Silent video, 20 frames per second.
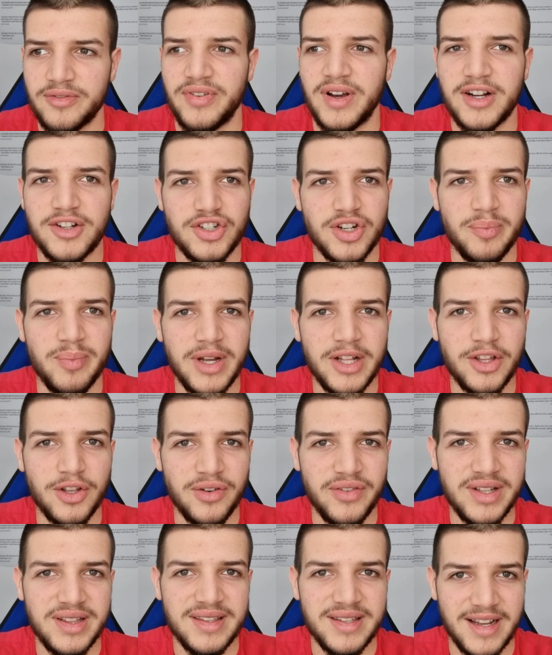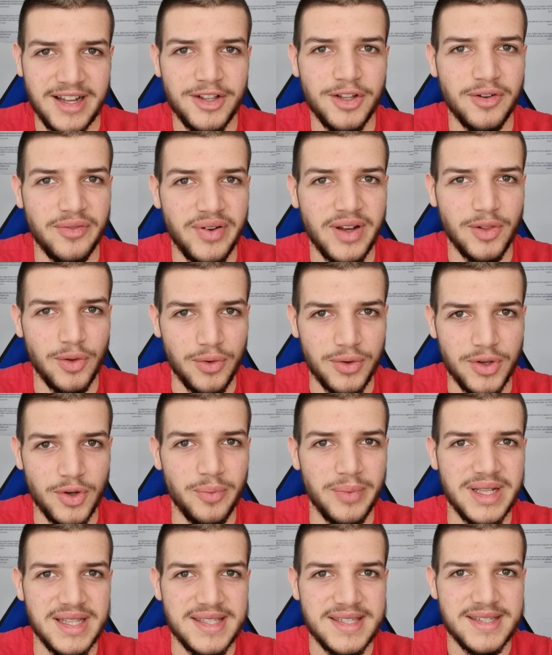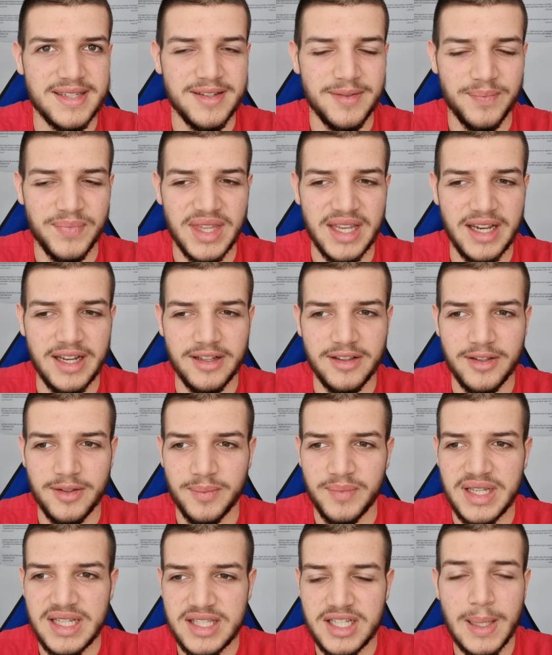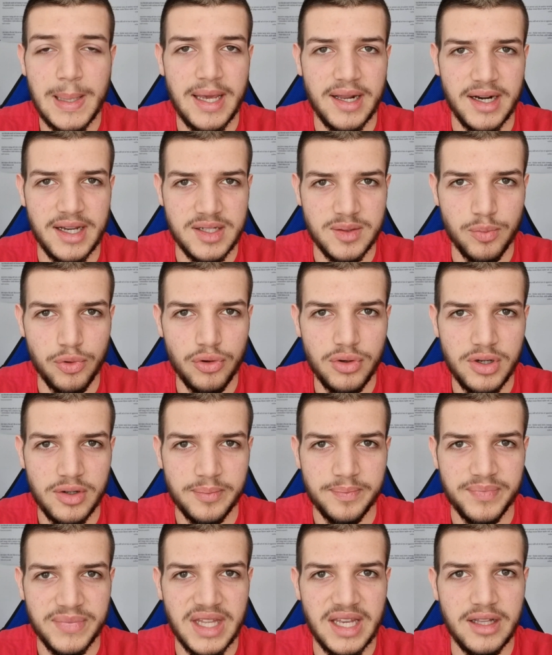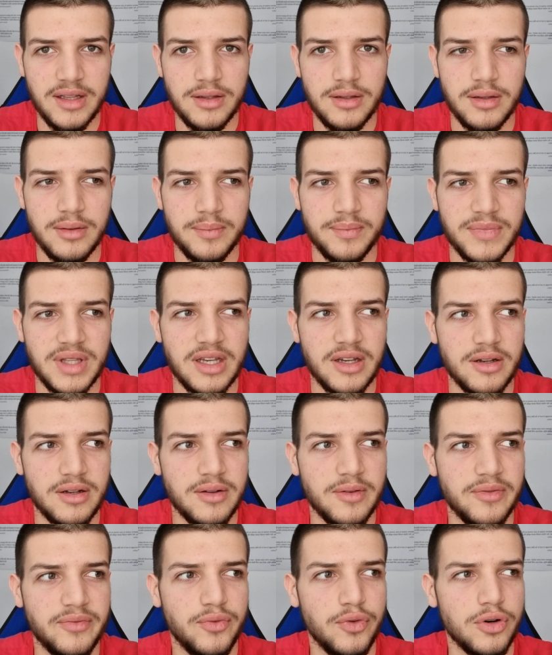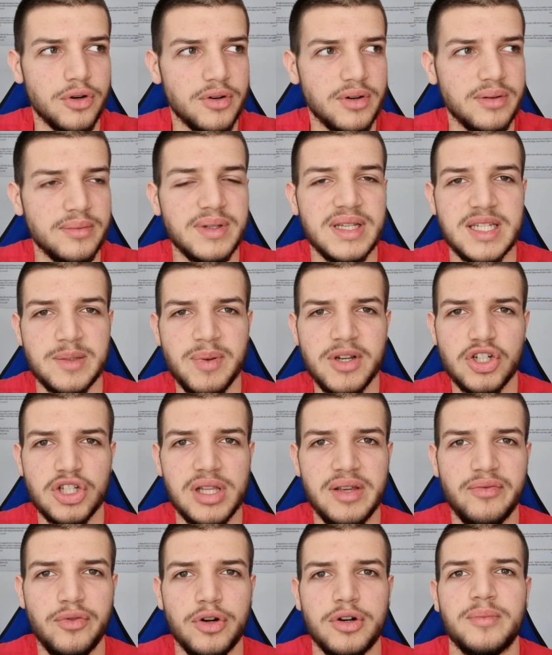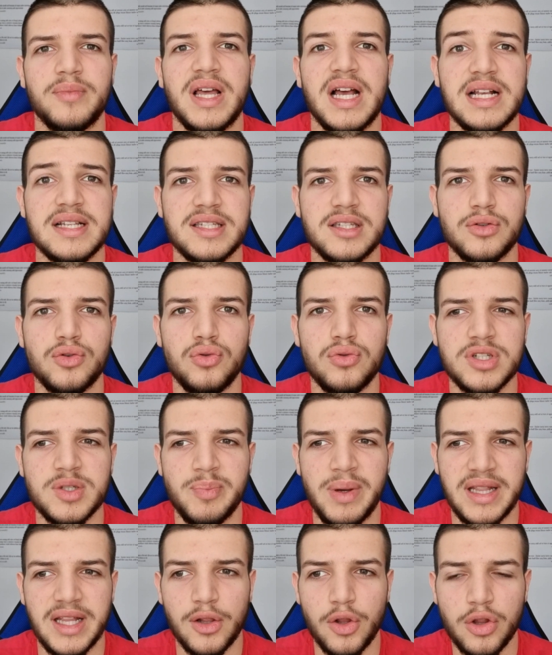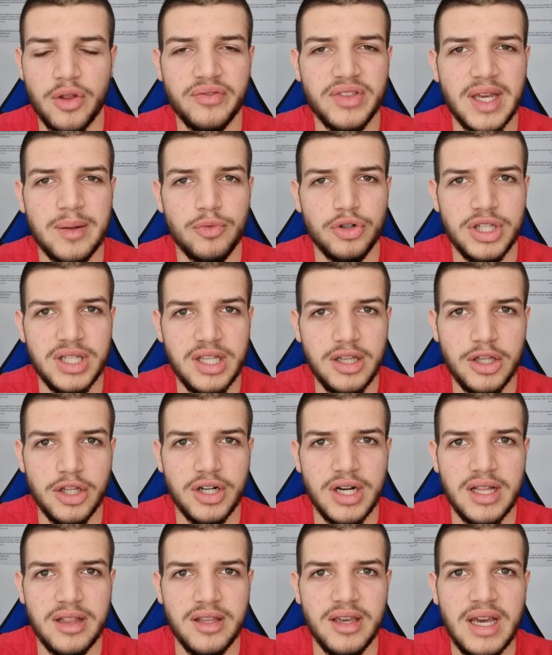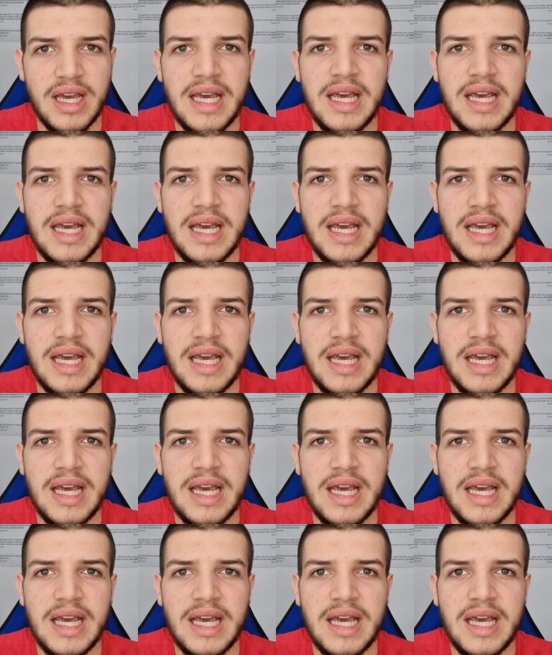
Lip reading: function better with other fellow humans. And it's really a nice book. And especially for us who spend a lot of time on the internet,